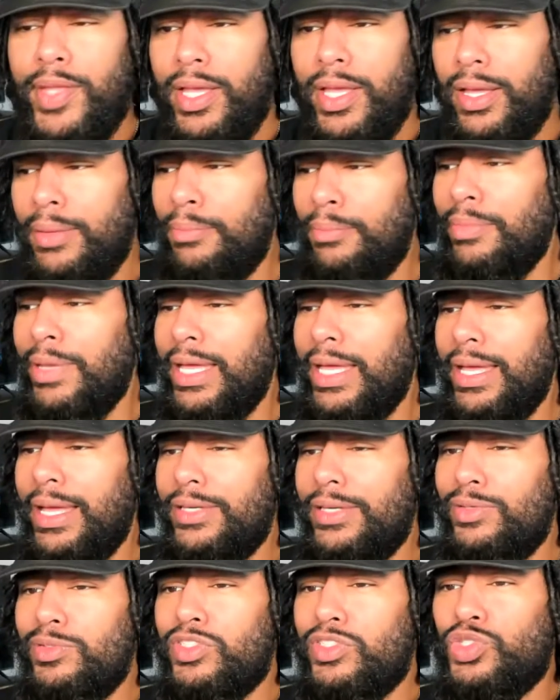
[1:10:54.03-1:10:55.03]
Man,
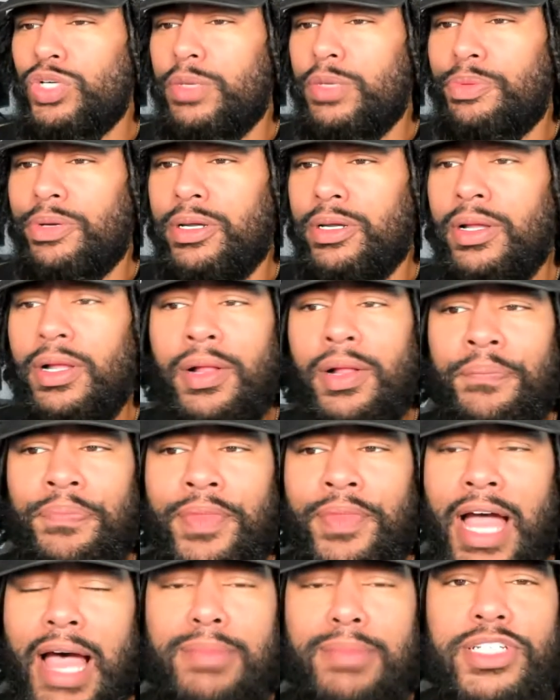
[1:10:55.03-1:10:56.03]
you tripping.
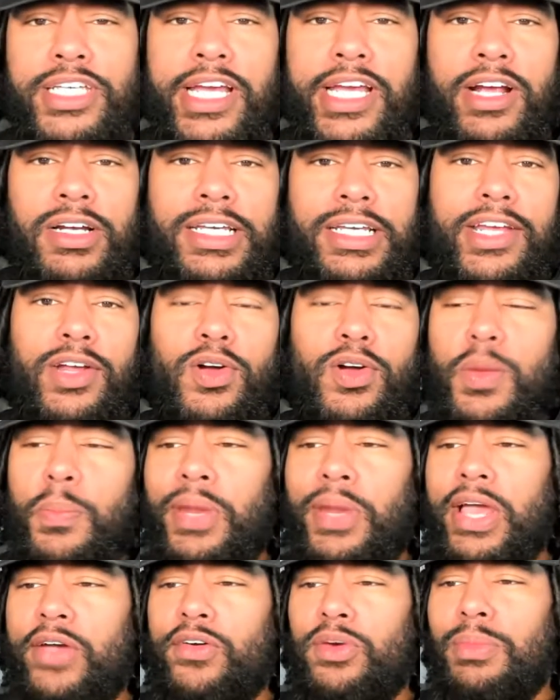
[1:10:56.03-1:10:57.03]
I'm scared to get on the
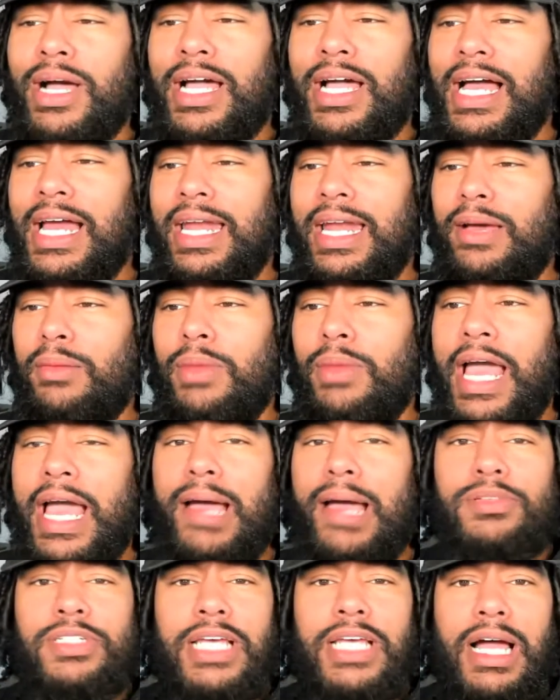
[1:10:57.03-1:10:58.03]
plane with my goddamn
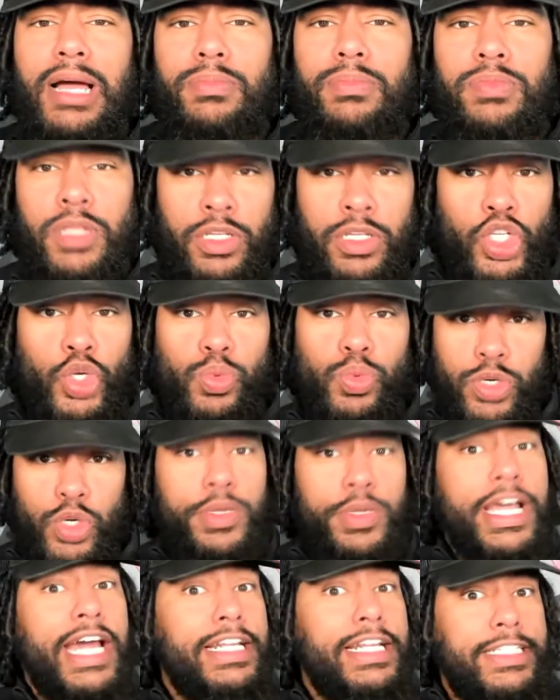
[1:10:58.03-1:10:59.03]
laptop. Do we
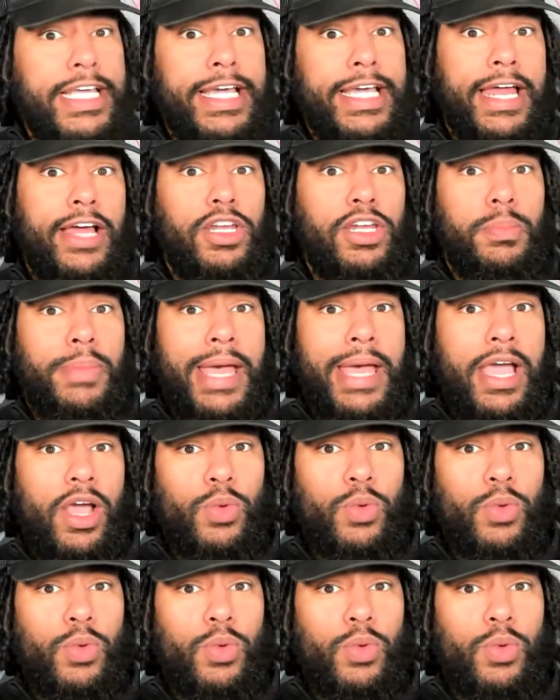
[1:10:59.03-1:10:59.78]
got to take it out the bag or we